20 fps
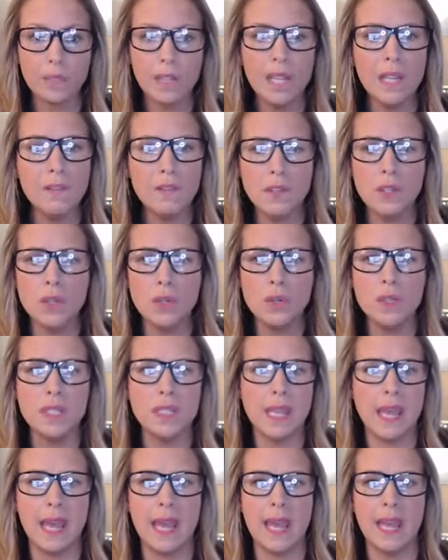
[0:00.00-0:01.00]
if you
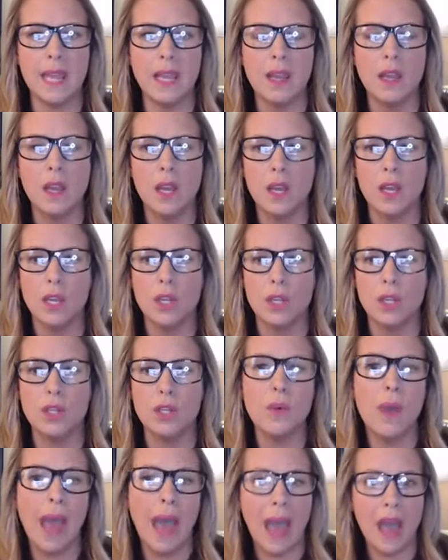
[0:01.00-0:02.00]
say,
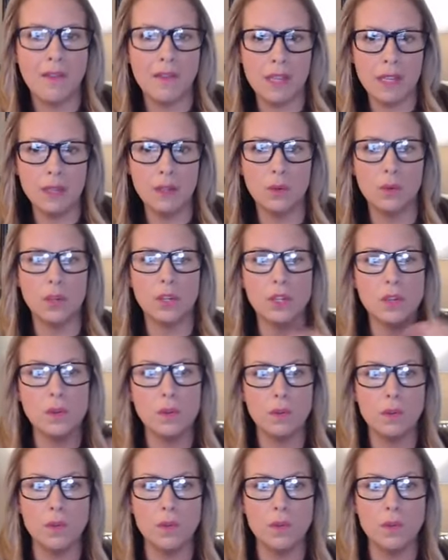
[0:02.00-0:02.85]
you haven't or you